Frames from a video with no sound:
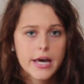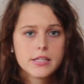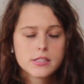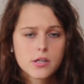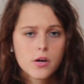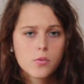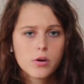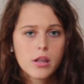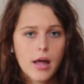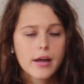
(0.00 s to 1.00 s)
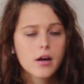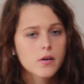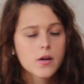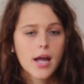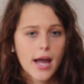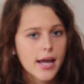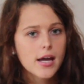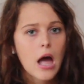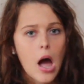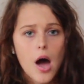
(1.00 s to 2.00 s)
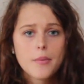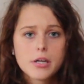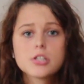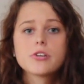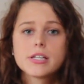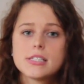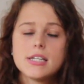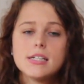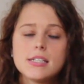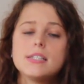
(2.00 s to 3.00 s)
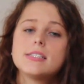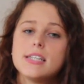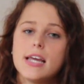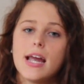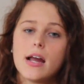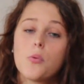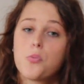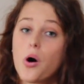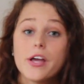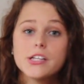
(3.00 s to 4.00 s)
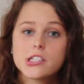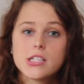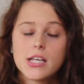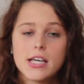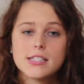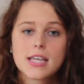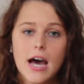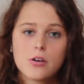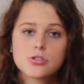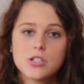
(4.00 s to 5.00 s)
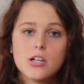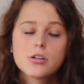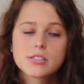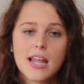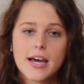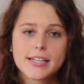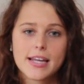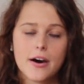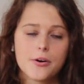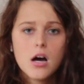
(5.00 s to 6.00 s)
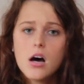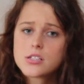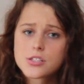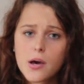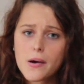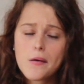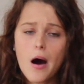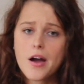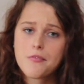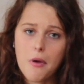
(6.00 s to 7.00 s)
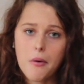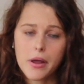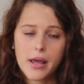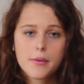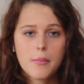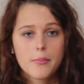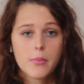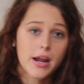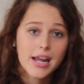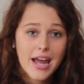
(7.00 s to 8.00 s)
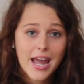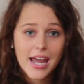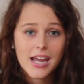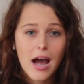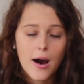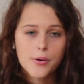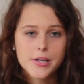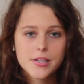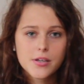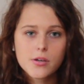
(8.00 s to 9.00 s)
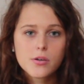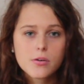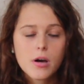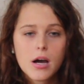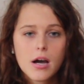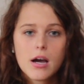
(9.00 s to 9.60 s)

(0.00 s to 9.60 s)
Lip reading: And so we're like, okay, I'm interested in seeing what his couch looked like now. So I wrote him, I'm like, hey, how are you?